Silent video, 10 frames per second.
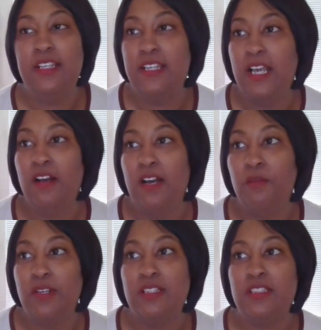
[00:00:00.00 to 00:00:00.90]
Now I
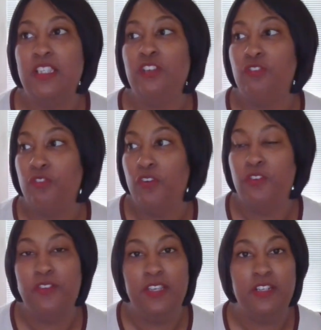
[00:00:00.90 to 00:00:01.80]
want to see
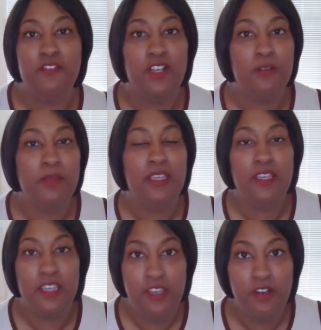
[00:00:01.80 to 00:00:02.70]
growth in development in
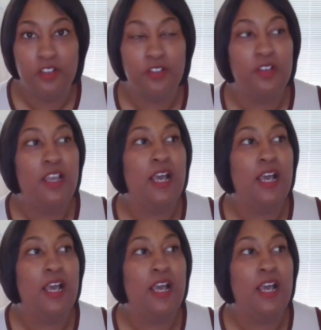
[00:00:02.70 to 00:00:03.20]
character.